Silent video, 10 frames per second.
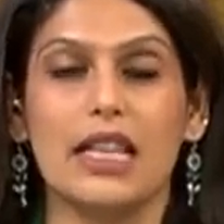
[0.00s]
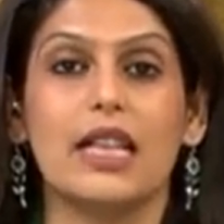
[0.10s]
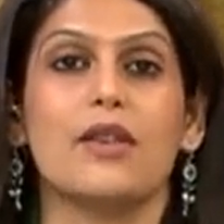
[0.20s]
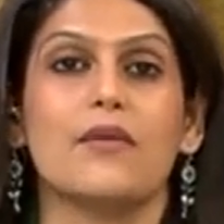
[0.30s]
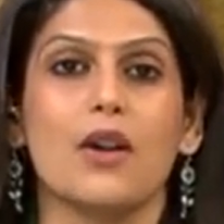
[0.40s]

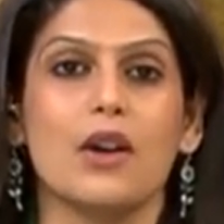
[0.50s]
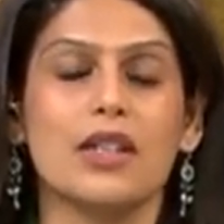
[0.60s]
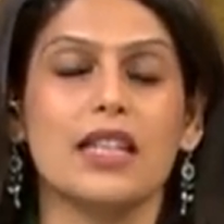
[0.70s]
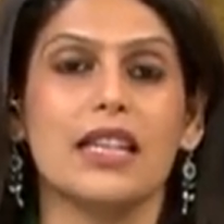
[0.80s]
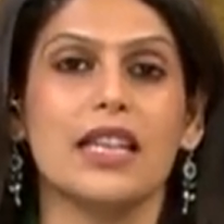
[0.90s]
They were
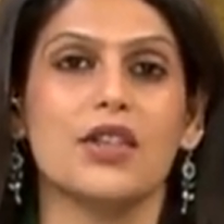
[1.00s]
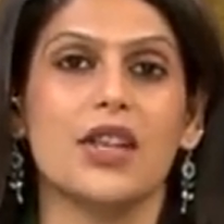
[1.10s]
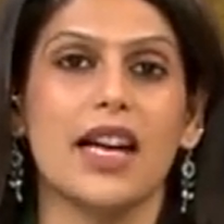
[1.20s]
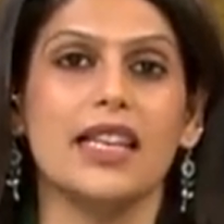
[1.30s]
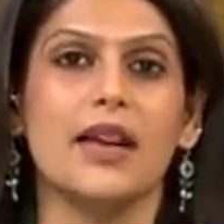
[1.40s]
flaunting their
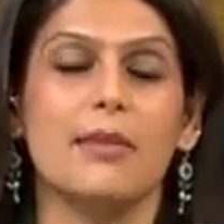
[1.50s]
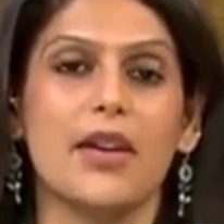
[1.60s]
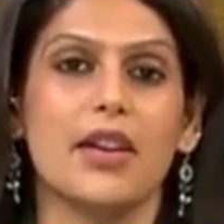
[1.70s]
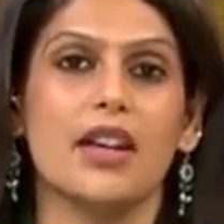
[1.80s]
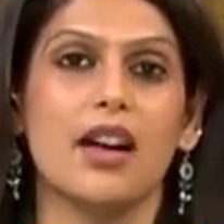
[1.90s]
shiny
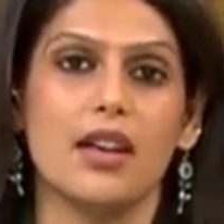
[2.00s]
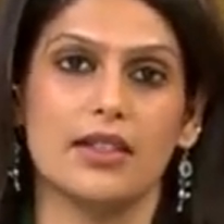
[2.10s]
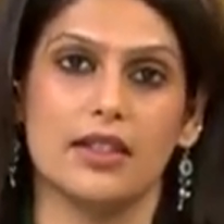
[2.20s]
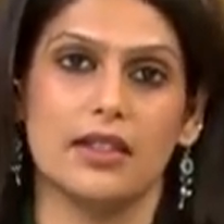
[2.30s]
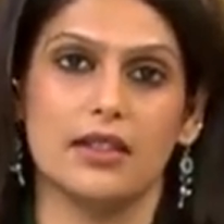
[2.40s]
American
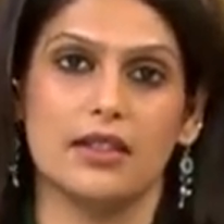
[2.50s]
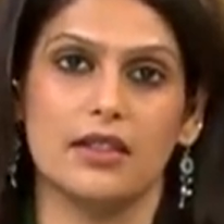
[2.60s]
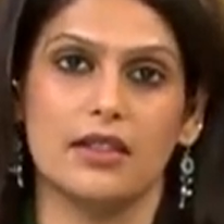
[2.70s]
arsenal.